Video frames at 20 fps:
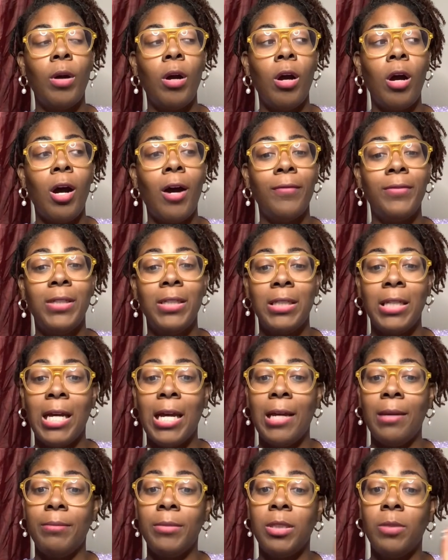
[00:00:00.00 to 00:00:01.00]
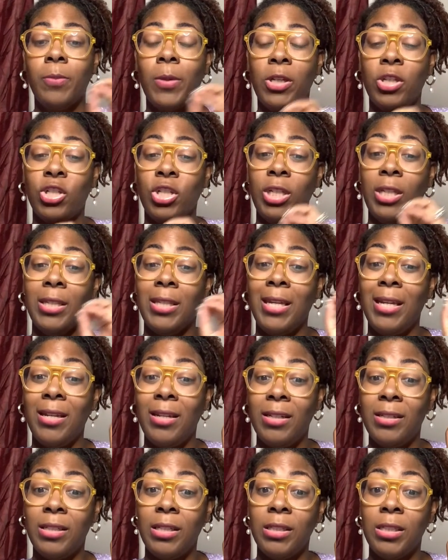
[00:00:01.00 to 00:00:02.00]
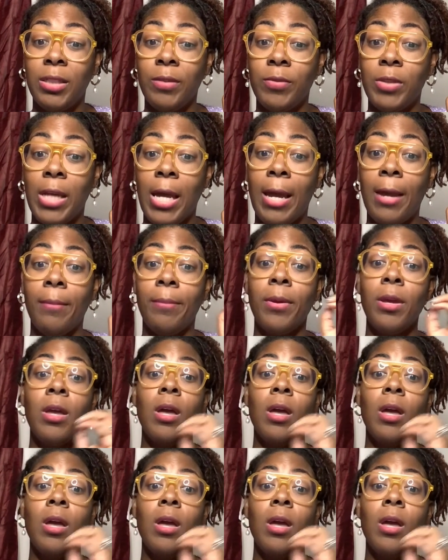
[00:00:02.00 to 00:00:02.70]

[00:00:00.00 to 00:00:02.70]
oftentimes, especially in the inattentive type